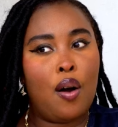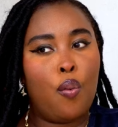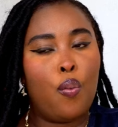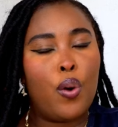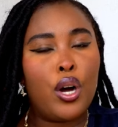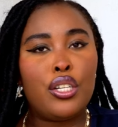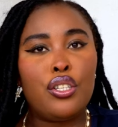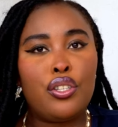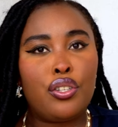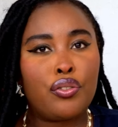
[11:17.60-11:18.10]

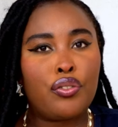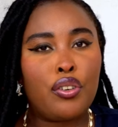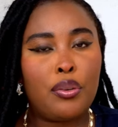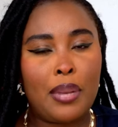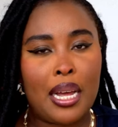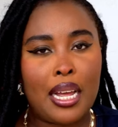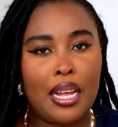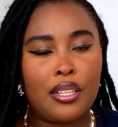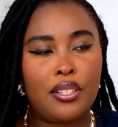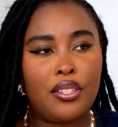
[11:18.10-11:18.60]
want to grow
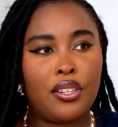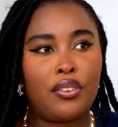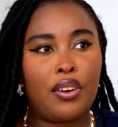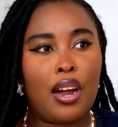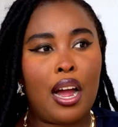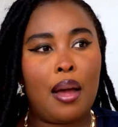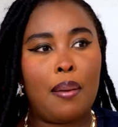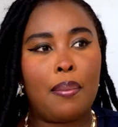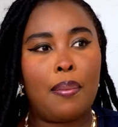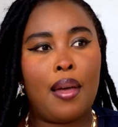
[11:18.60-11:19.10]
my
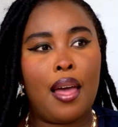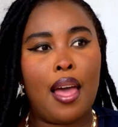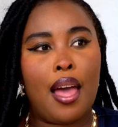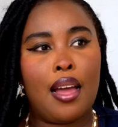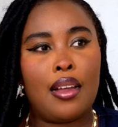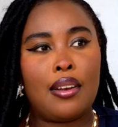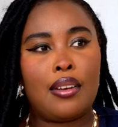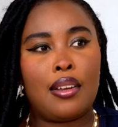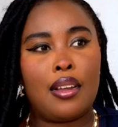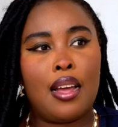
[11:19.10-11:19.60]
Instagram,
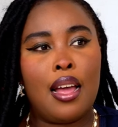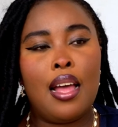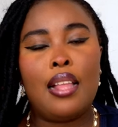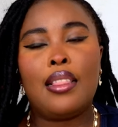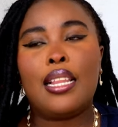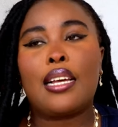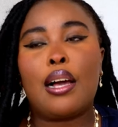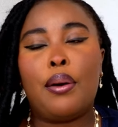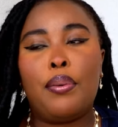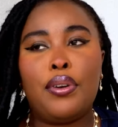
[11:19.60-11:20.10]
and
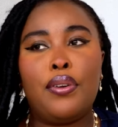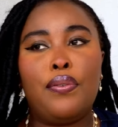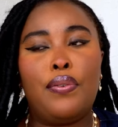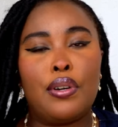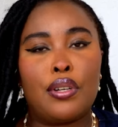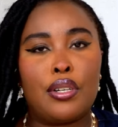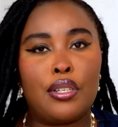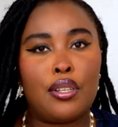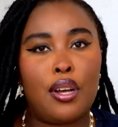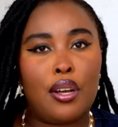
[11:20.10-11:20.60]
like I want to
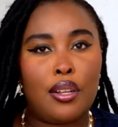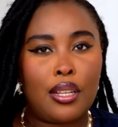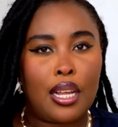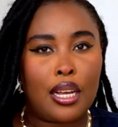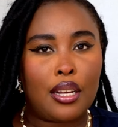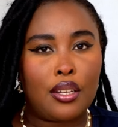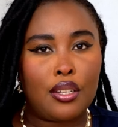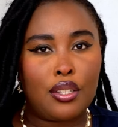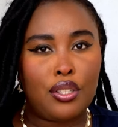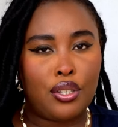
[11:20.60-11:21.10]
focus on
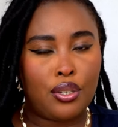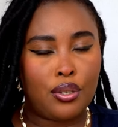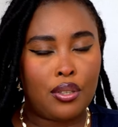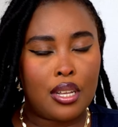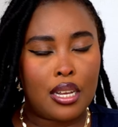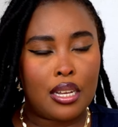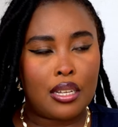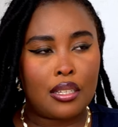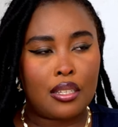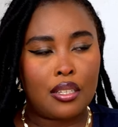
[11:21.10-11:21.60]
like two
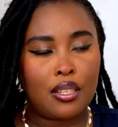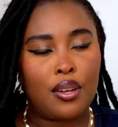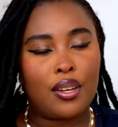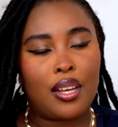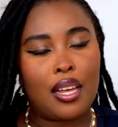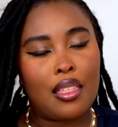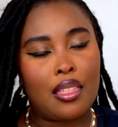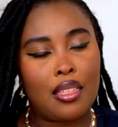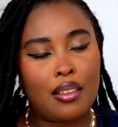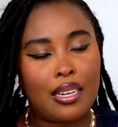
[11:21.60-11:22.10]
things.
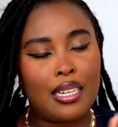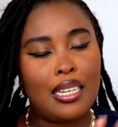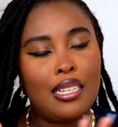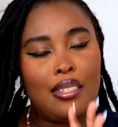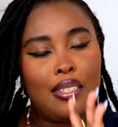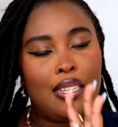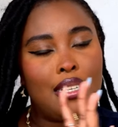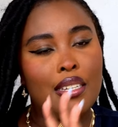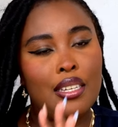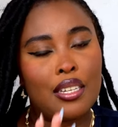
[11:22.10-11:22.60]
Okay,
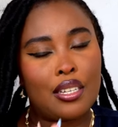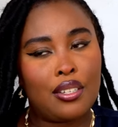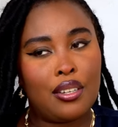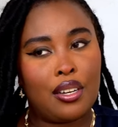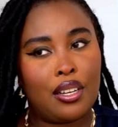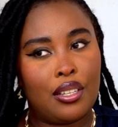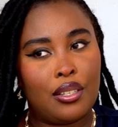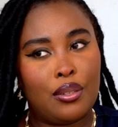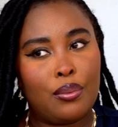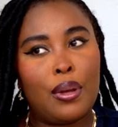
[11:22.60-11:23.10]
let's say
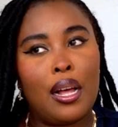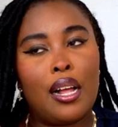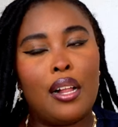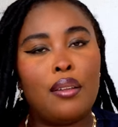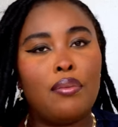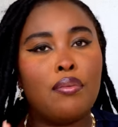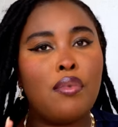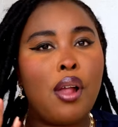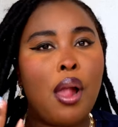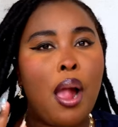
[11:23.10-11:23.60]
TikTok as
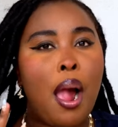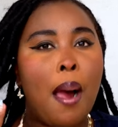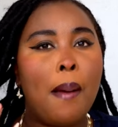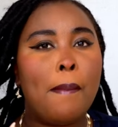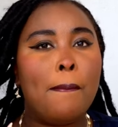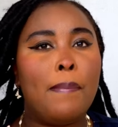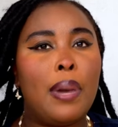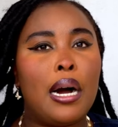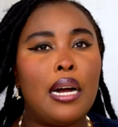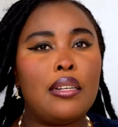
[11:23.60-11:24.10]
well,
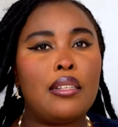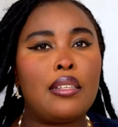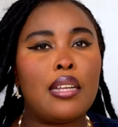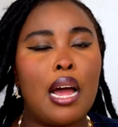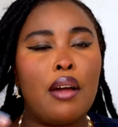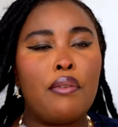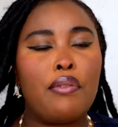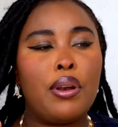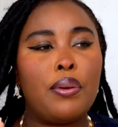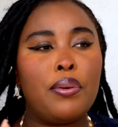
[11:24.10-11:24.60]
but
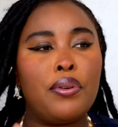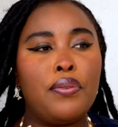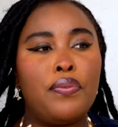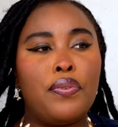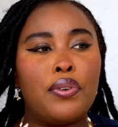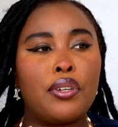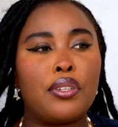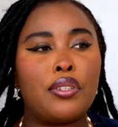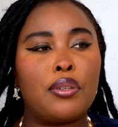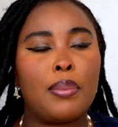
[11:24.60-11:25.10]
I really want to
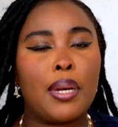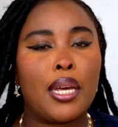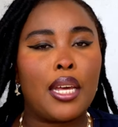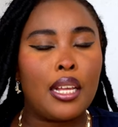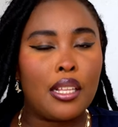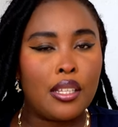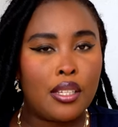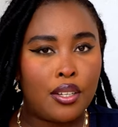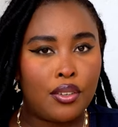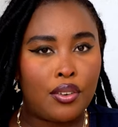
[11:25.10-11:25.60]
focus on my
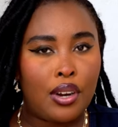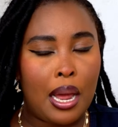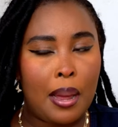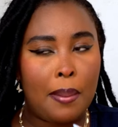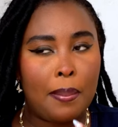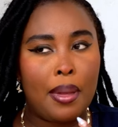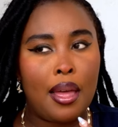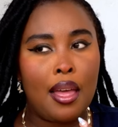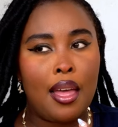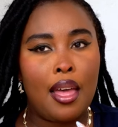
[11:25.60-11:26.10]

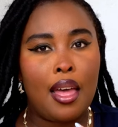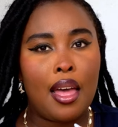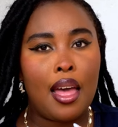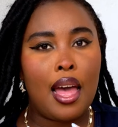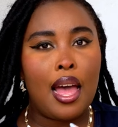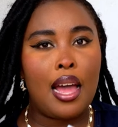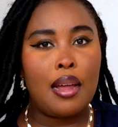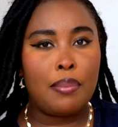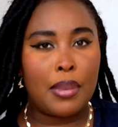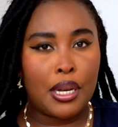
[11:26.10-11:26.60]
Instagram
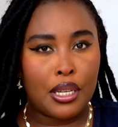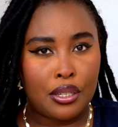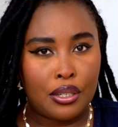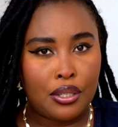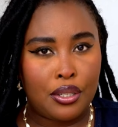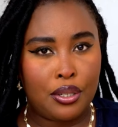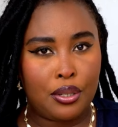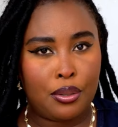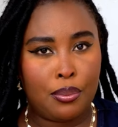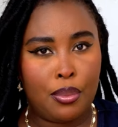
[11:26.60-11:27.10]
and my
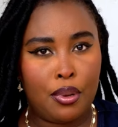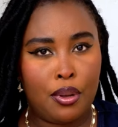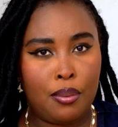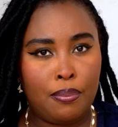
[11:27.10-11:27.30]
YouTube,